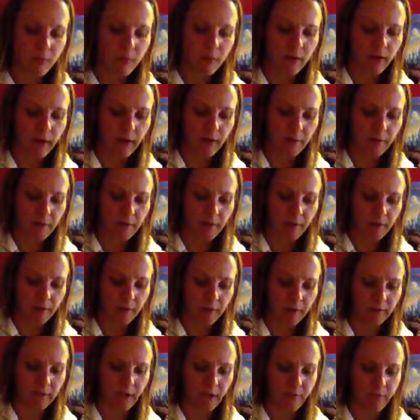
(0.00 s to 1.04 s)
That I'm going to give a
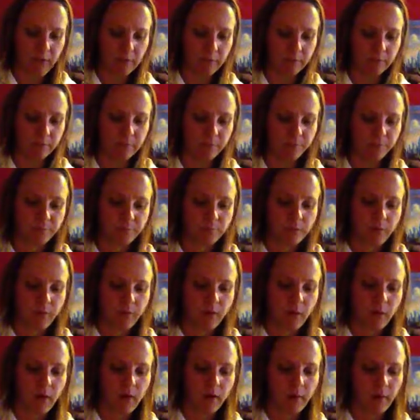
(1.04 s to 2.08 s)
7
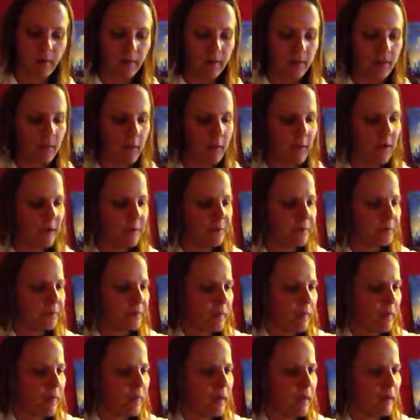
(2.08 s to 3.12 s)
for the, like, strawberry.
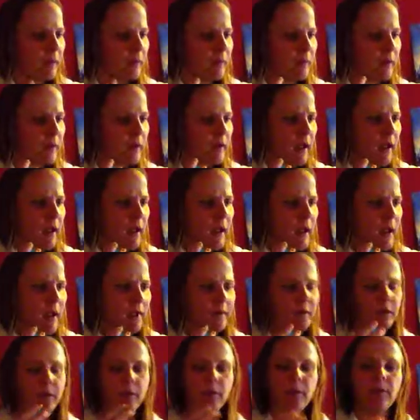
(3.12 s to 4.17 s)
Next one I
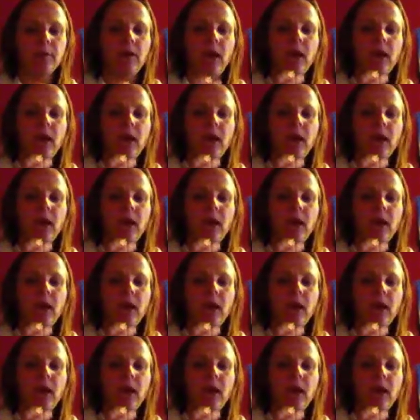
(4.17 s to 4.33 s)
have is blue